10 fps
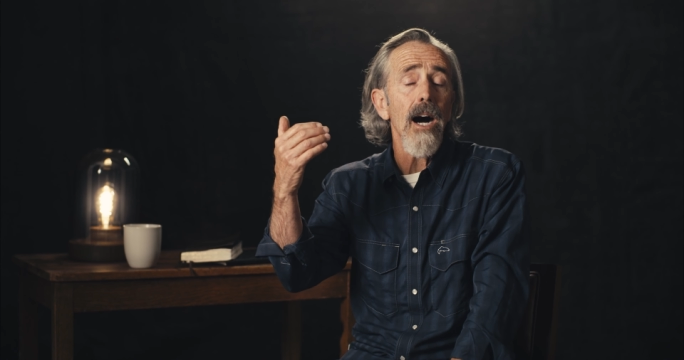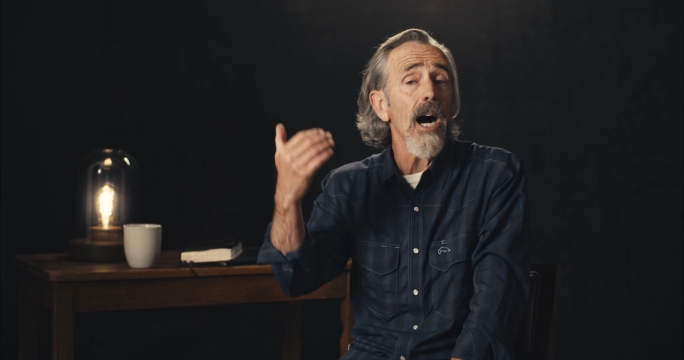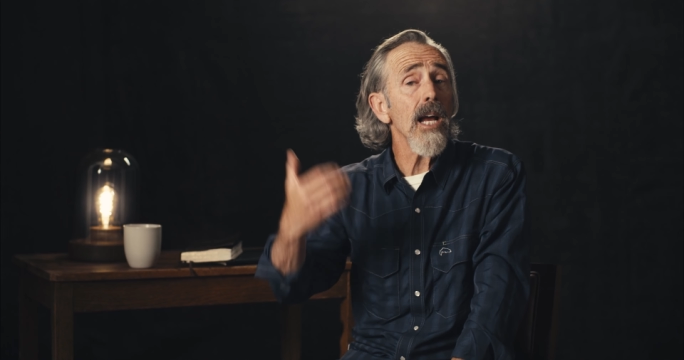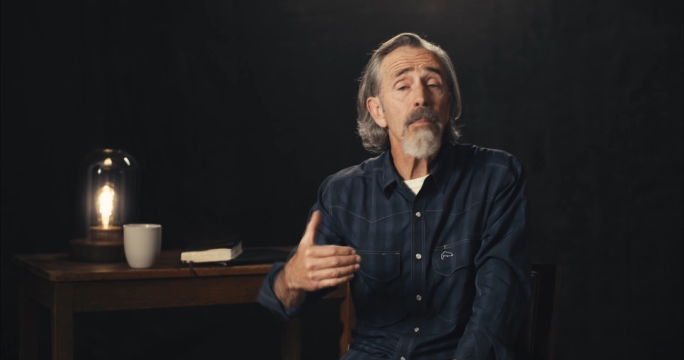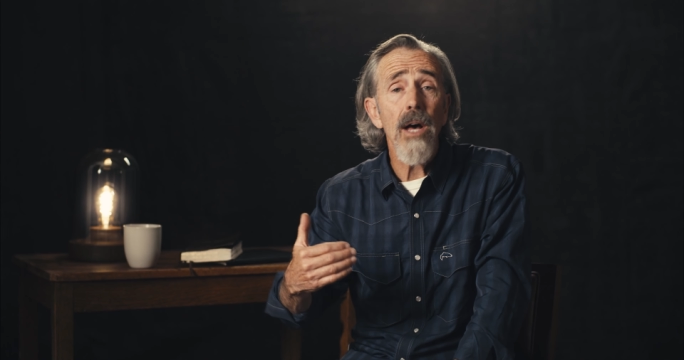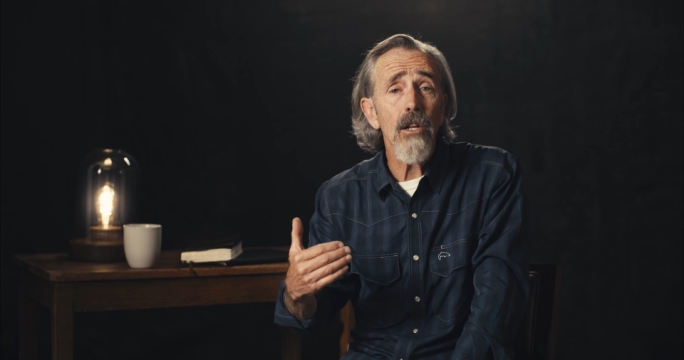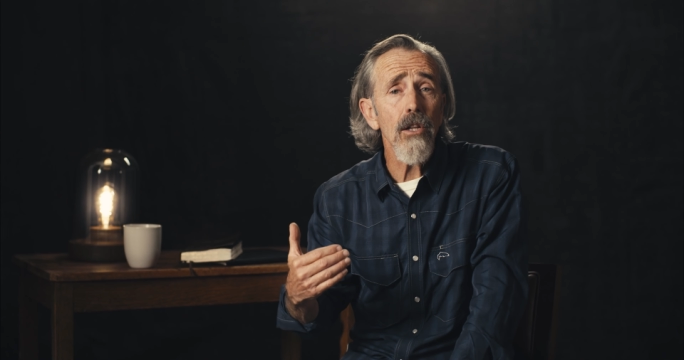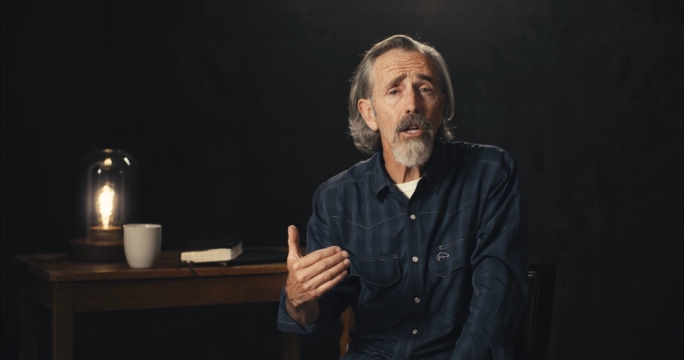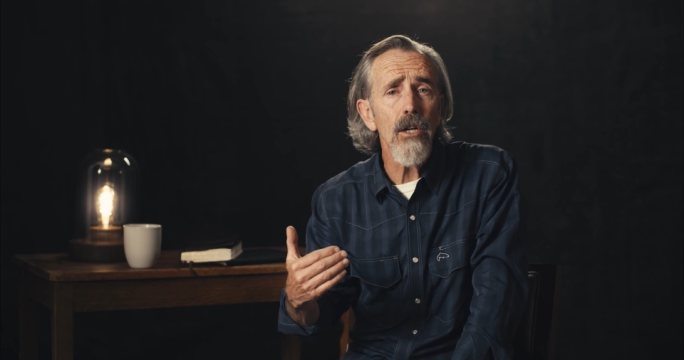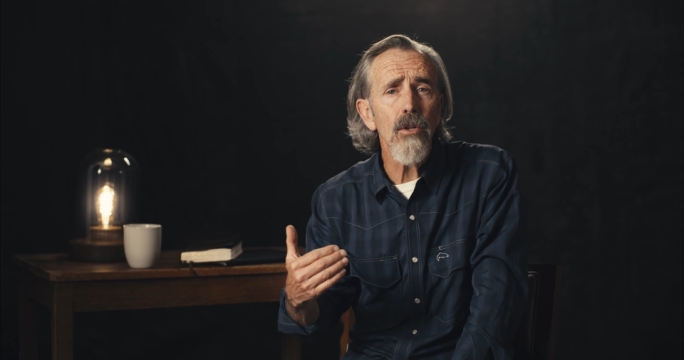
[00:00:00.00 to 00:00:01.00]
I am not
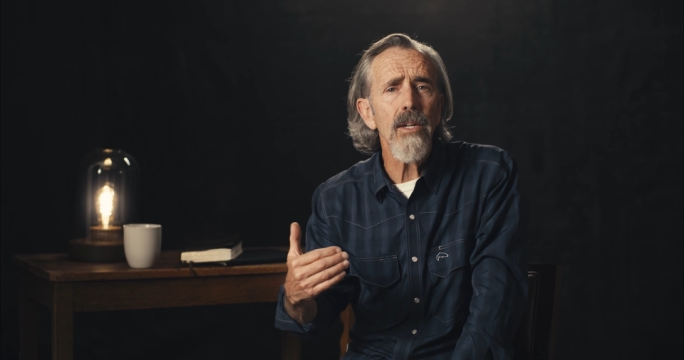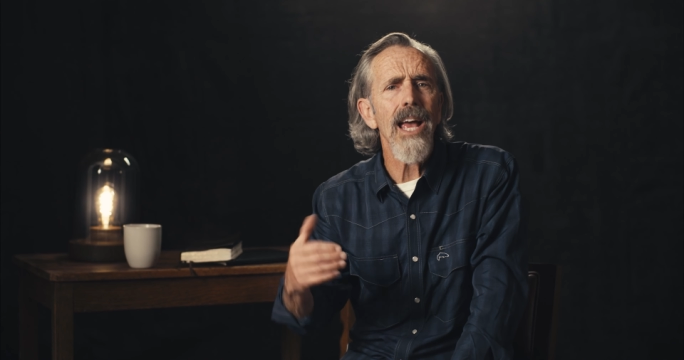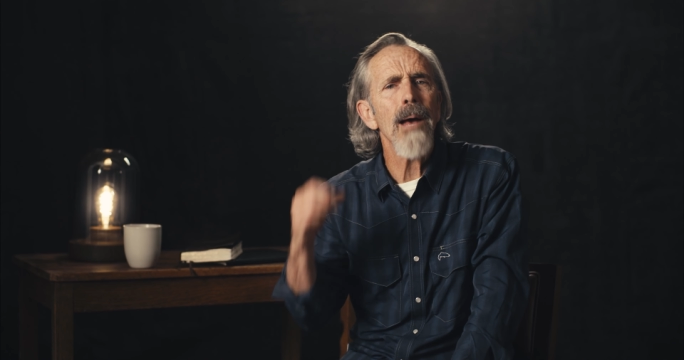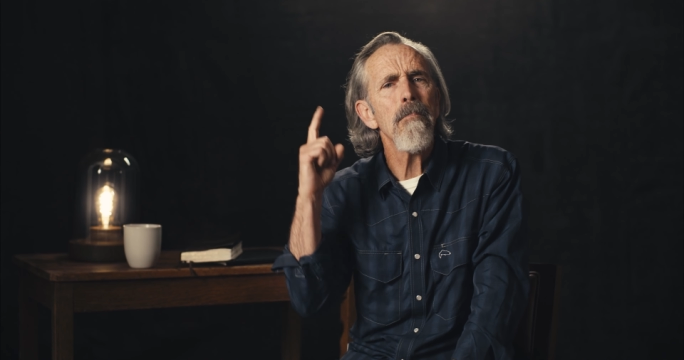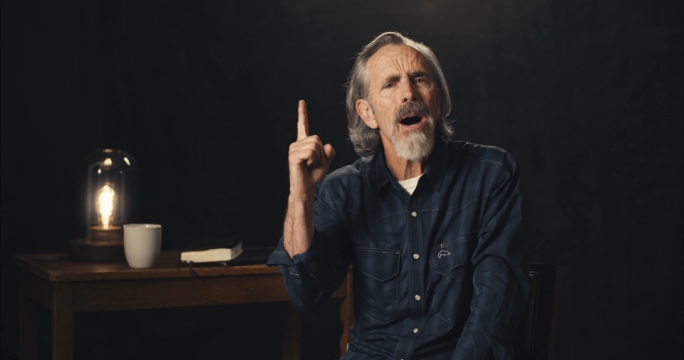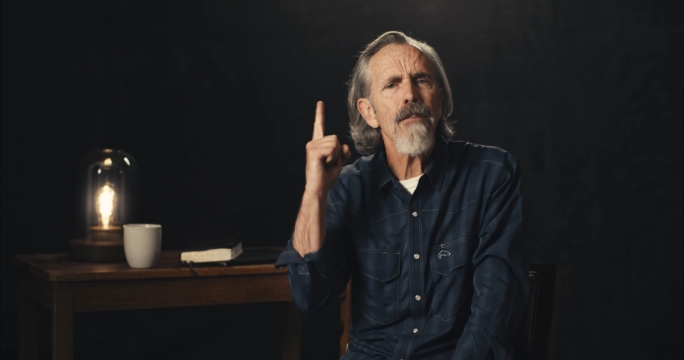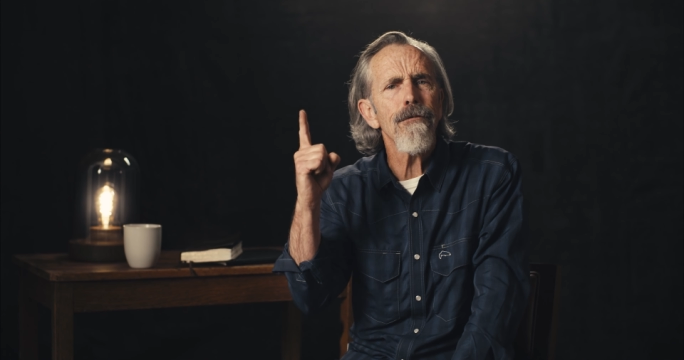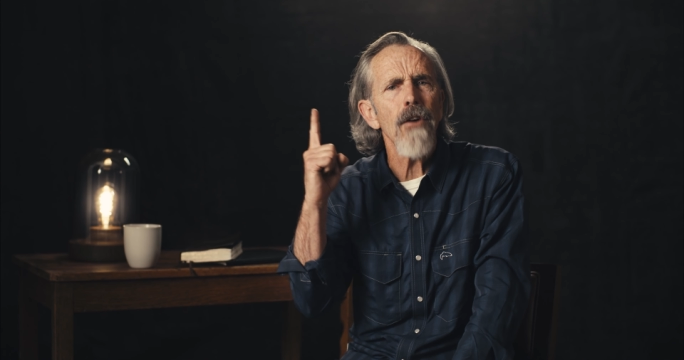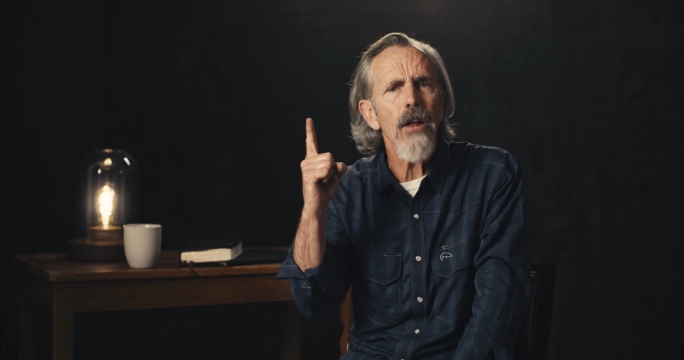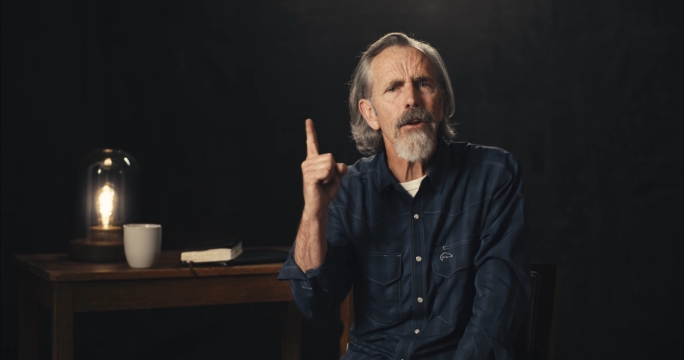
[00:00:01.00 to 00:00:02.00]
alone. And my
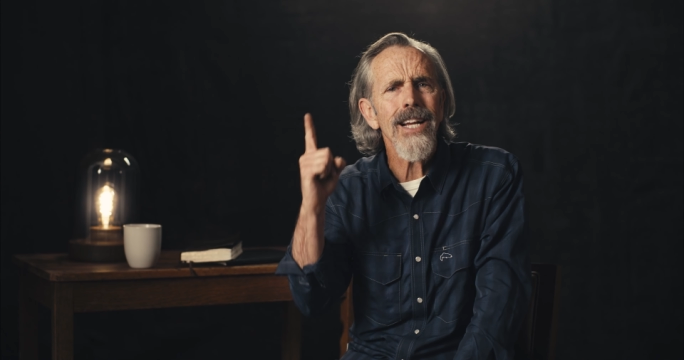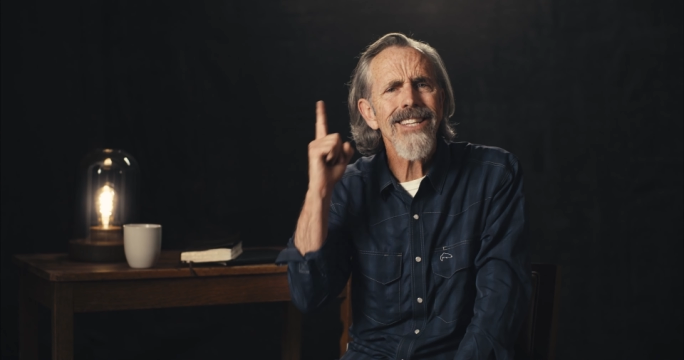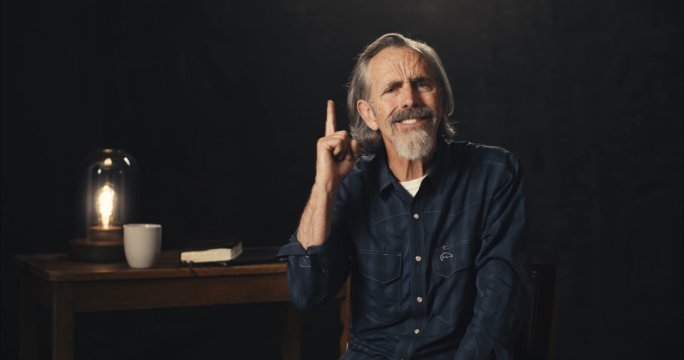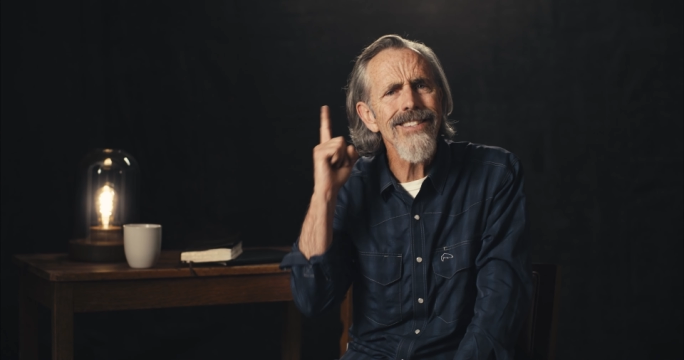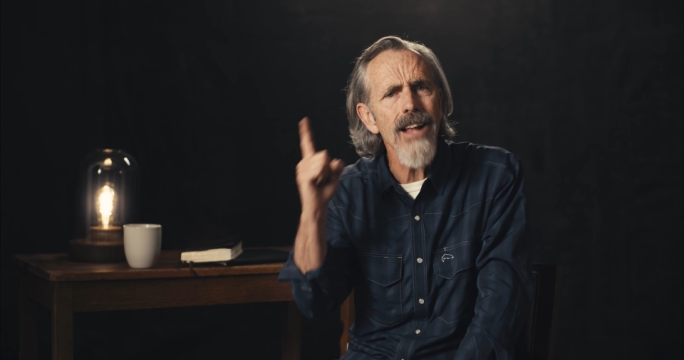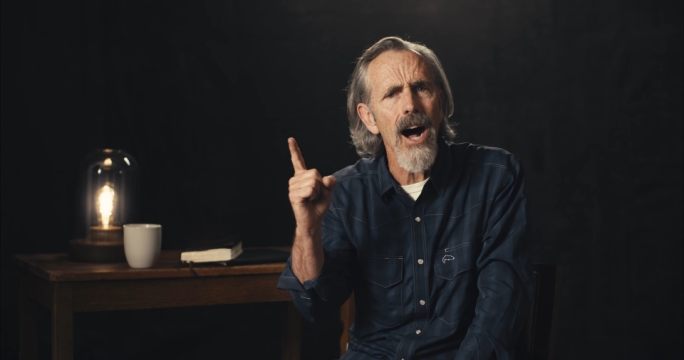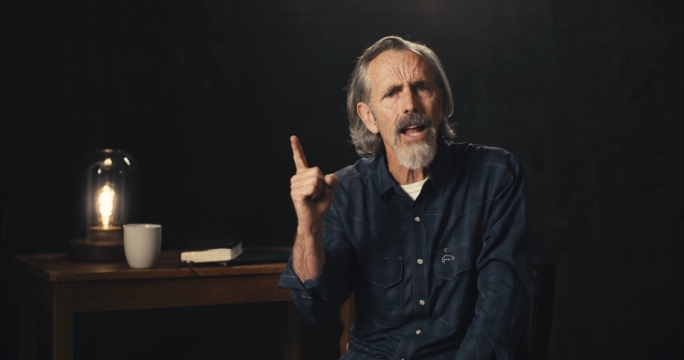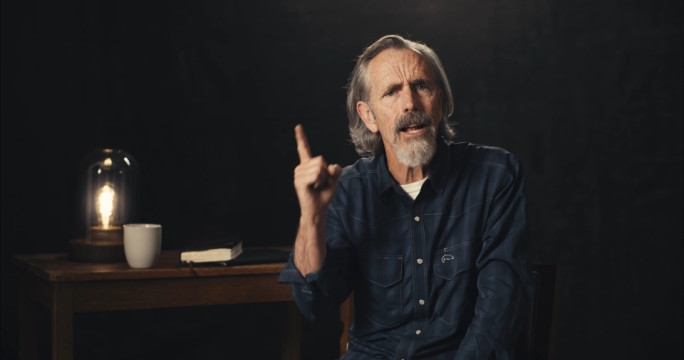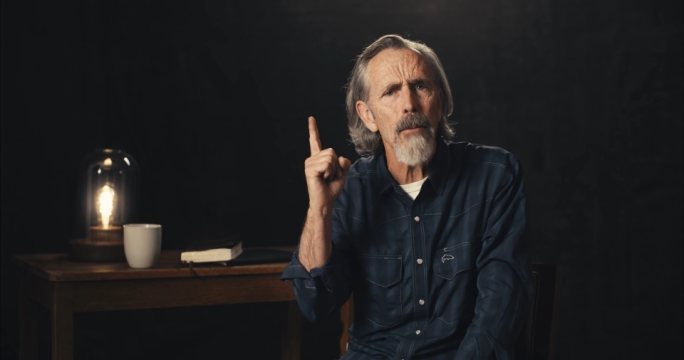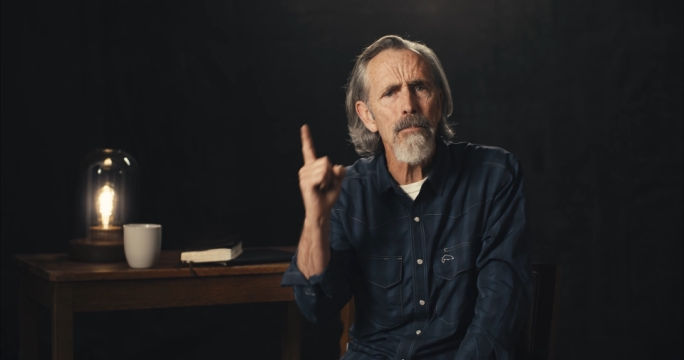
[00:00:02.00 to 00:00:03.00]
Father has
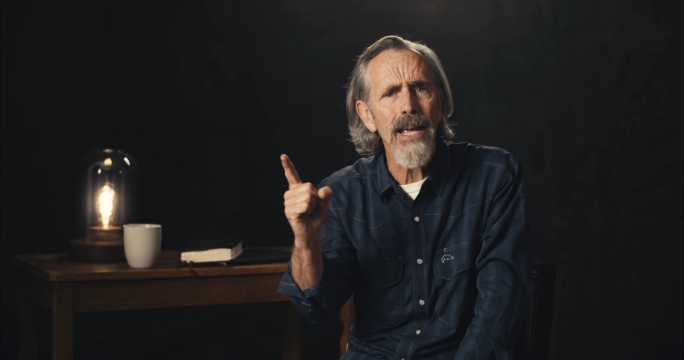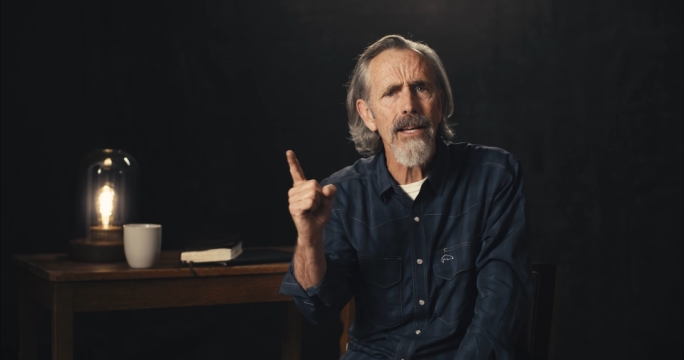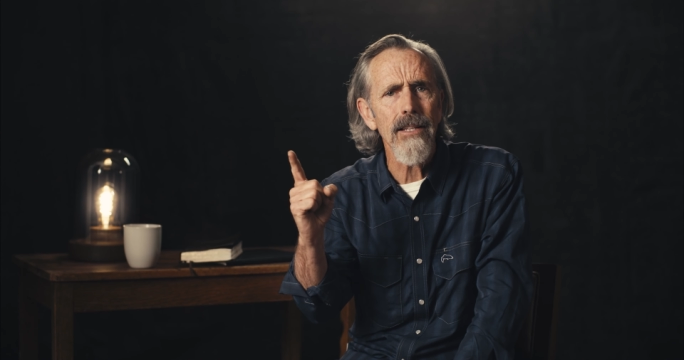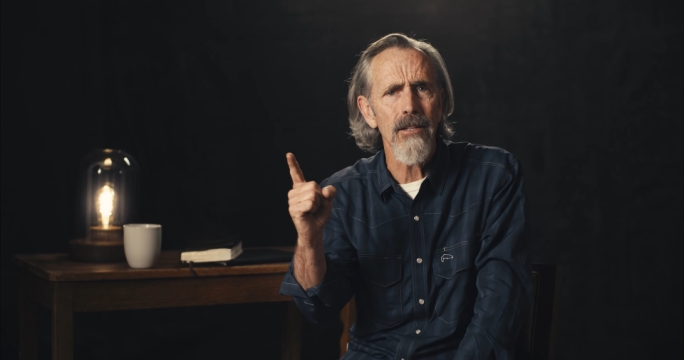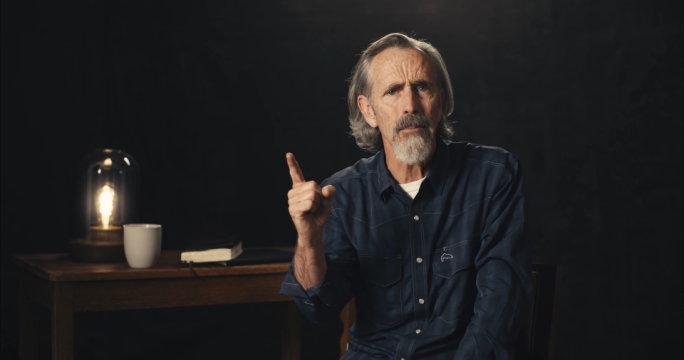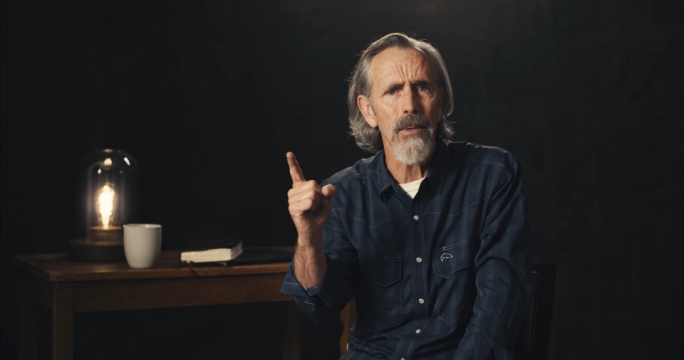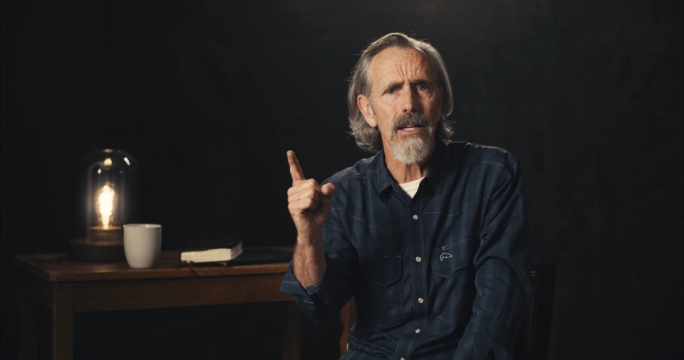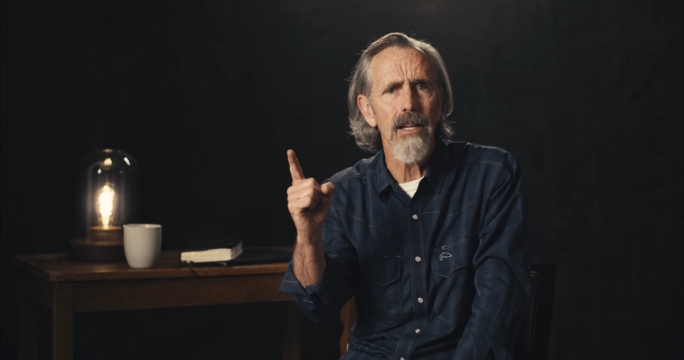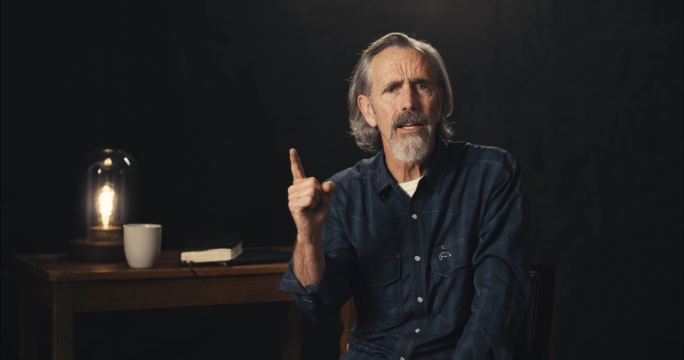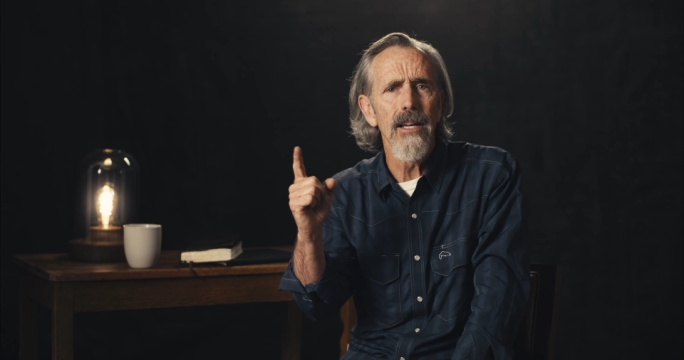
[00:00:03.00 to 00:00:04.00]
not abandoned me.